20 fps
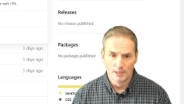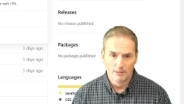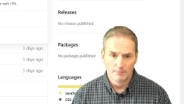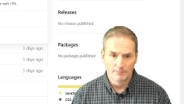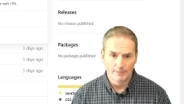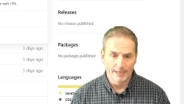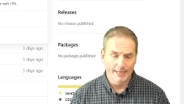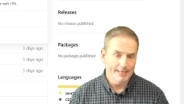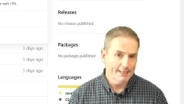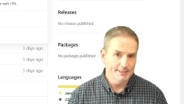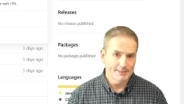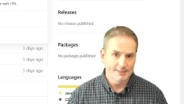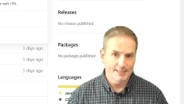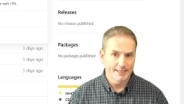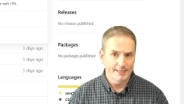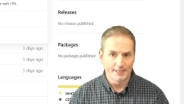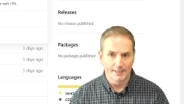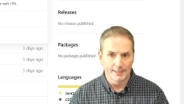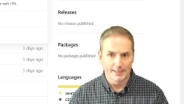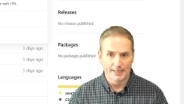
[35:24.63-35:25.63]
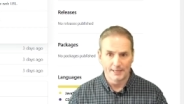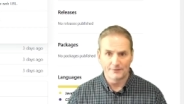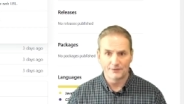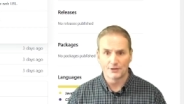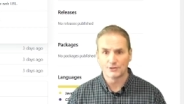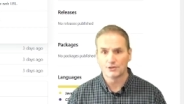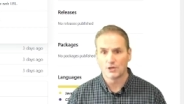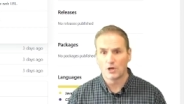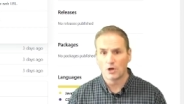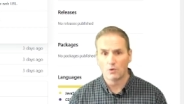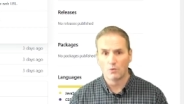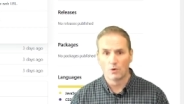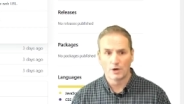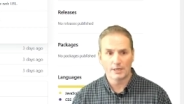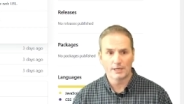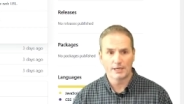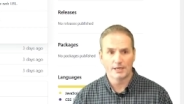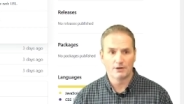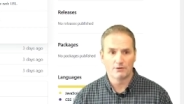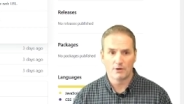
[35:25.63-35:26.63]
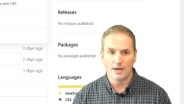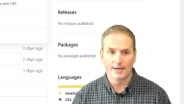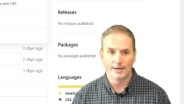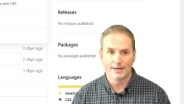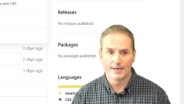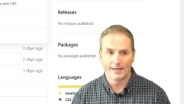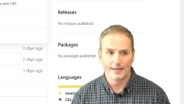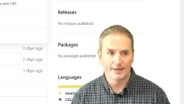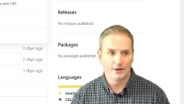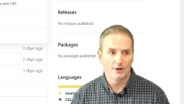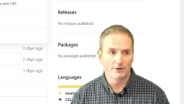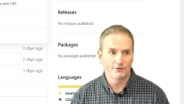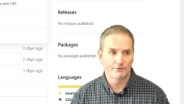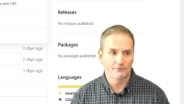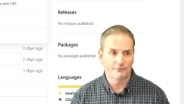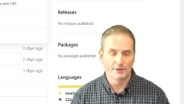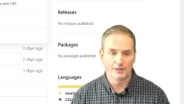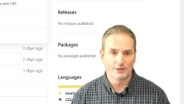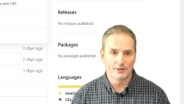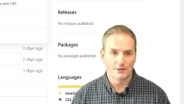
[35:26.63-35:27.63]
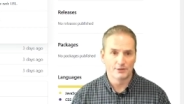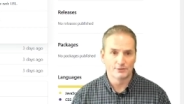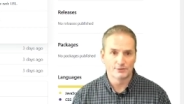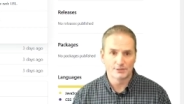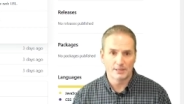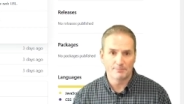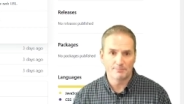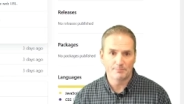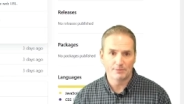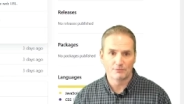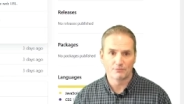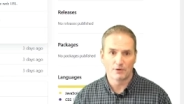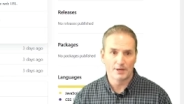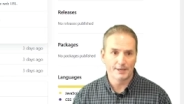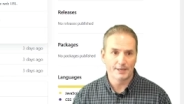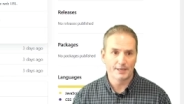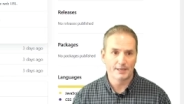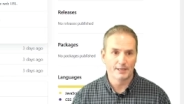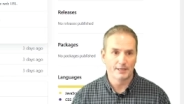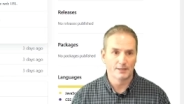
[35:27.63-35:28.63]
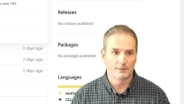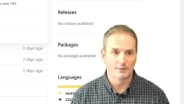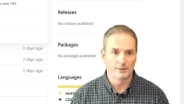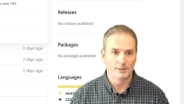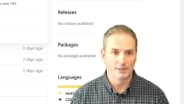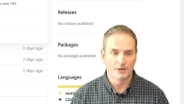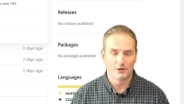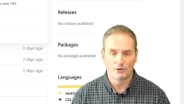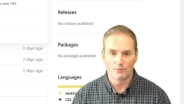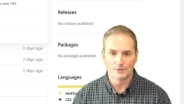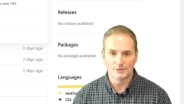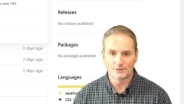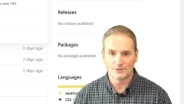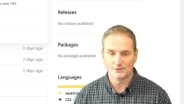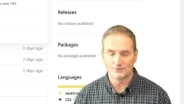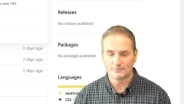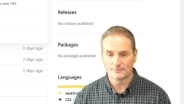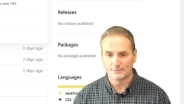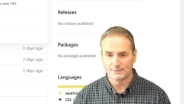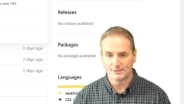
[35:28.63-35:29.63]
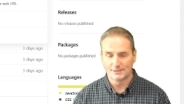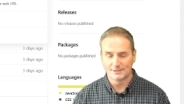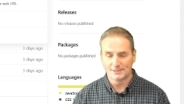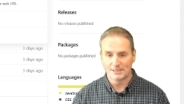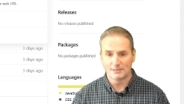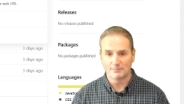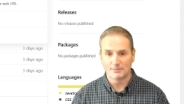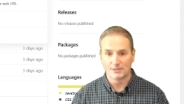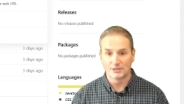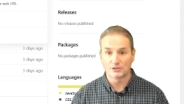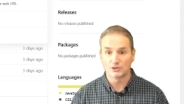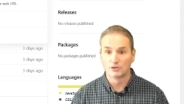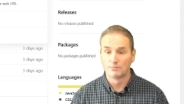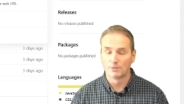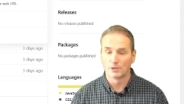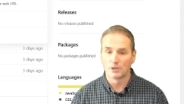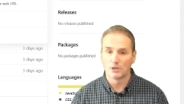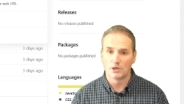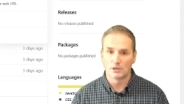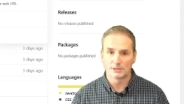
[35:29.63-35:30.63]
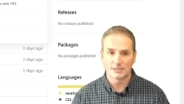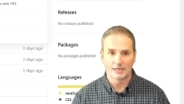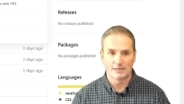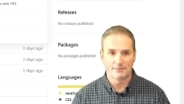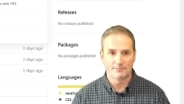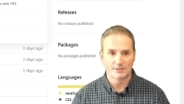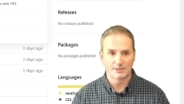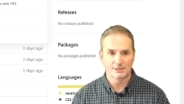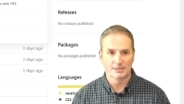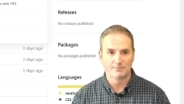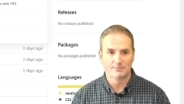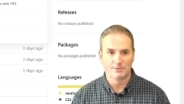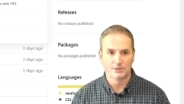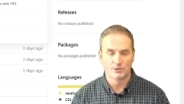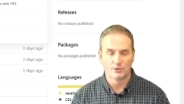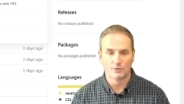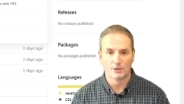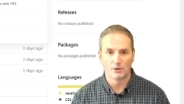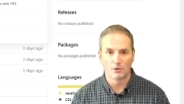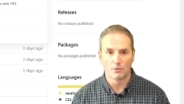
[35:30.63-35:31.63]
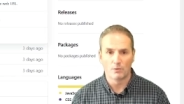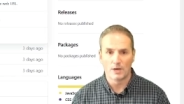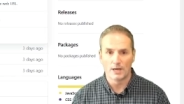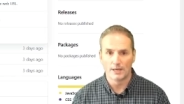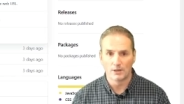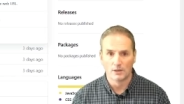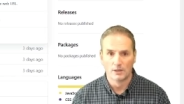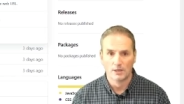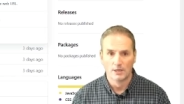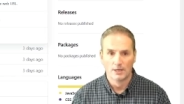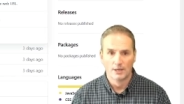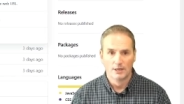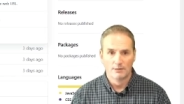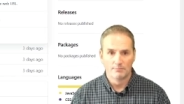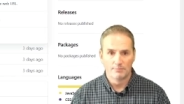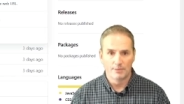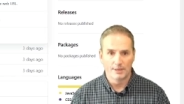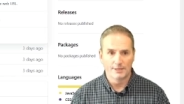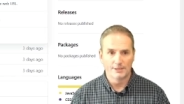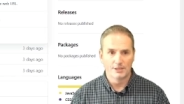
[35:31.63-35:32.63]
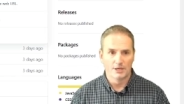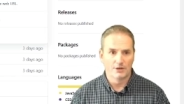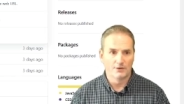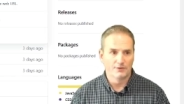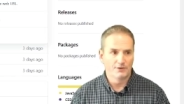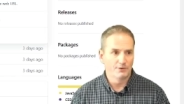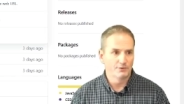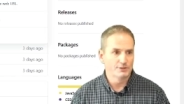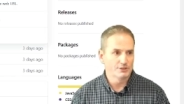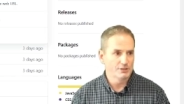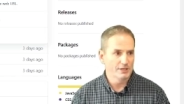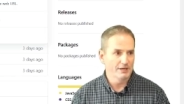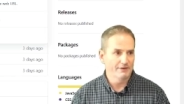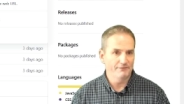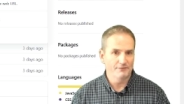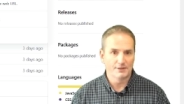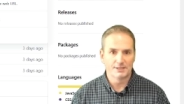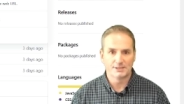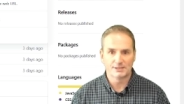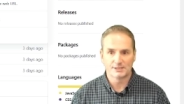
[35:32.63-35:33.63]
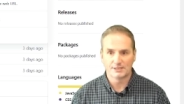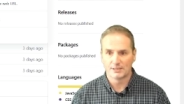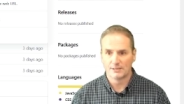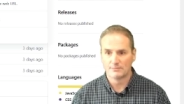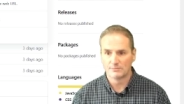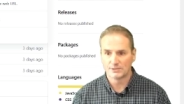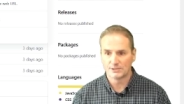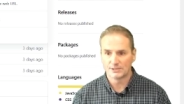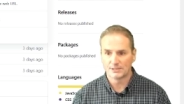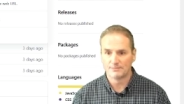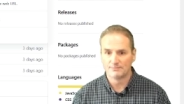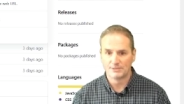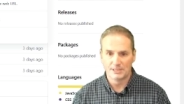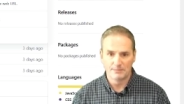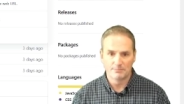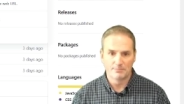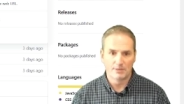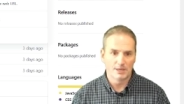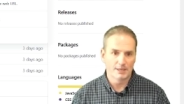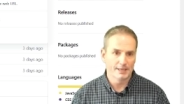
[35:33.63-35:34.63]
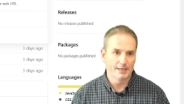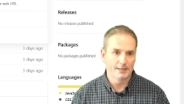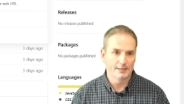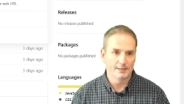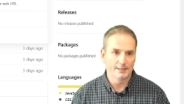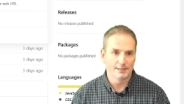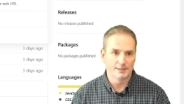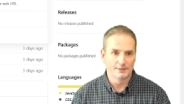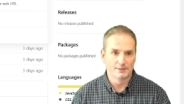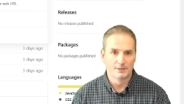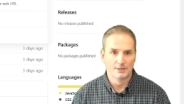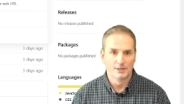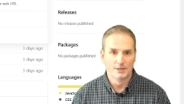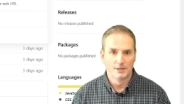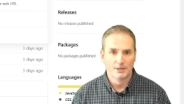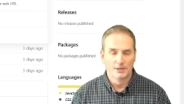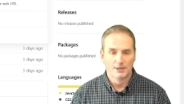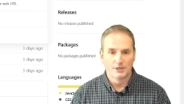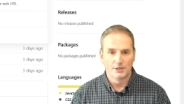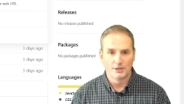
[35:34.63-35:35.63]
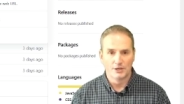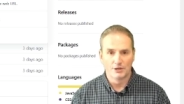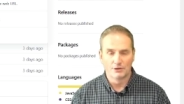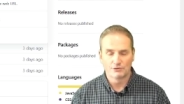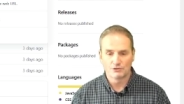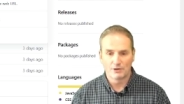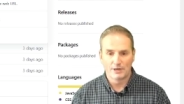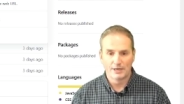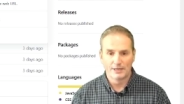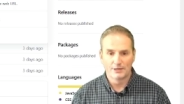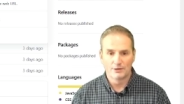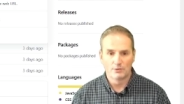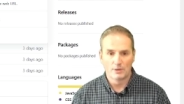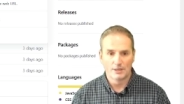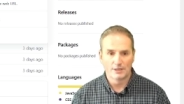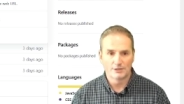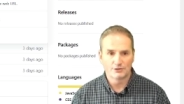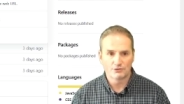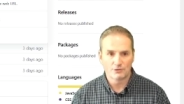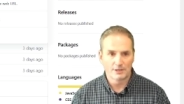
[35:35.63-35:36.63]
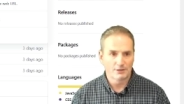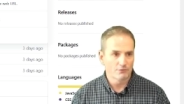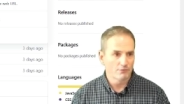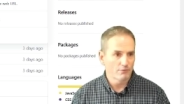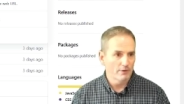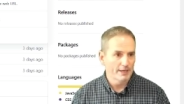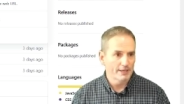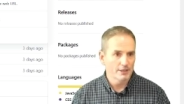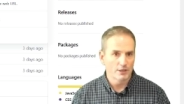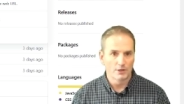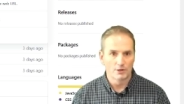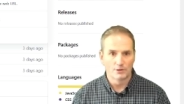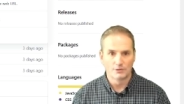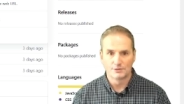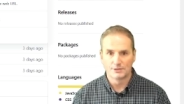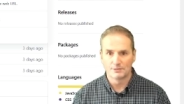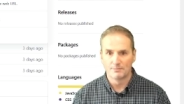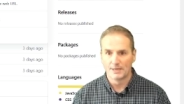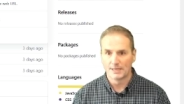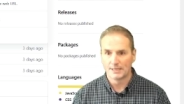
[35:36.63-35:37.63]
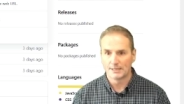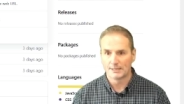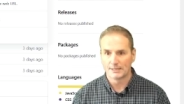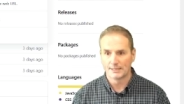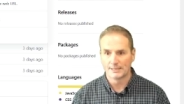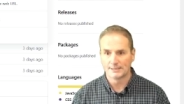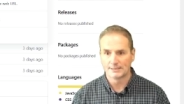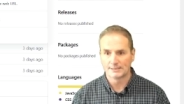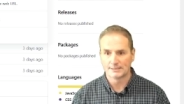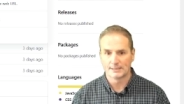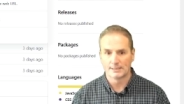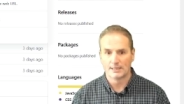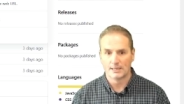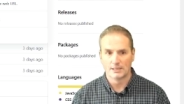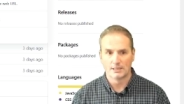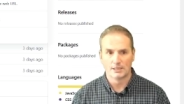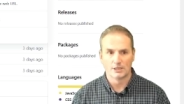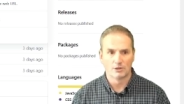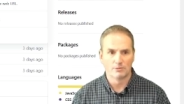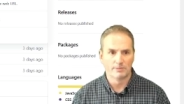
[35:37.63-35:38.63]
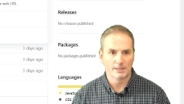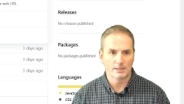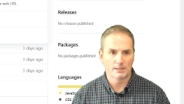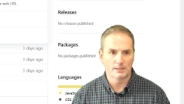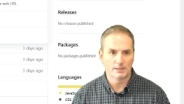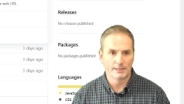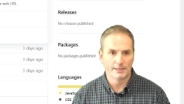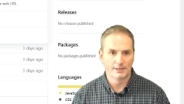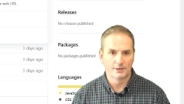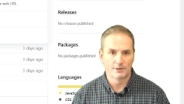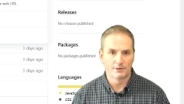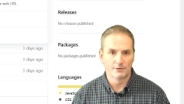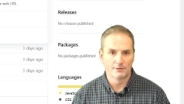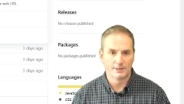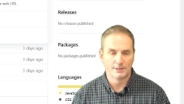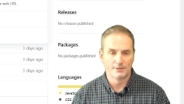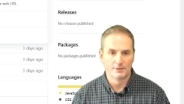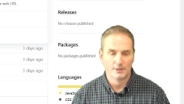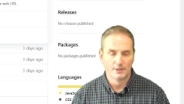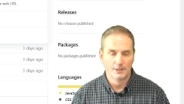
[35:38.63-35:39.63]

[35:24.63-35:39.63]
But I got to tell you, to get this all working right, I had all three of those up and running, and it, didn't take me a super long time because I've been doing it a while. But there was definitely some debugging and trying to write code to make things a little bit cleaner, and